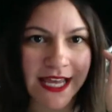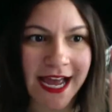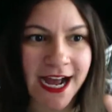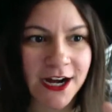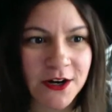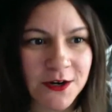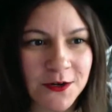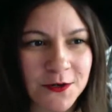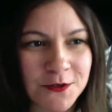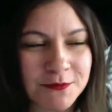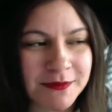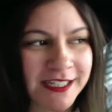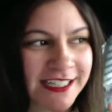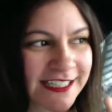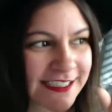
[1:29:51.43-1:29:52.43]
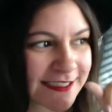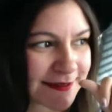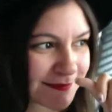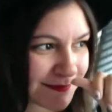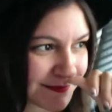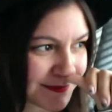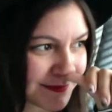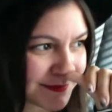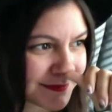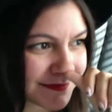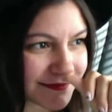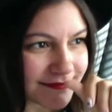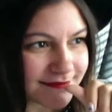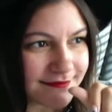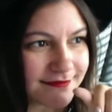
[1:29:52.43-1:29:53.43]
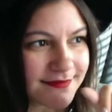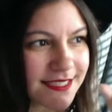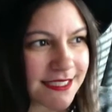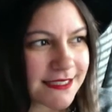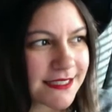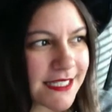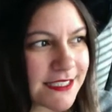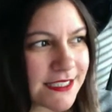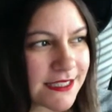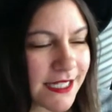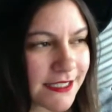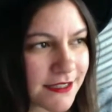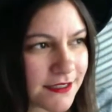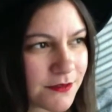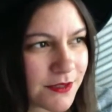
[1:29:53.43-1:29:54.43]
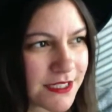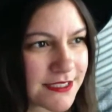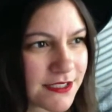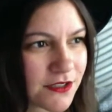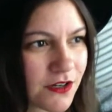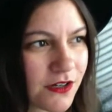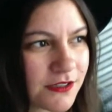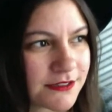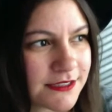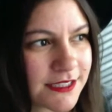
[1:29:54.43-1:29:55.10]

at home um they did like what is it called?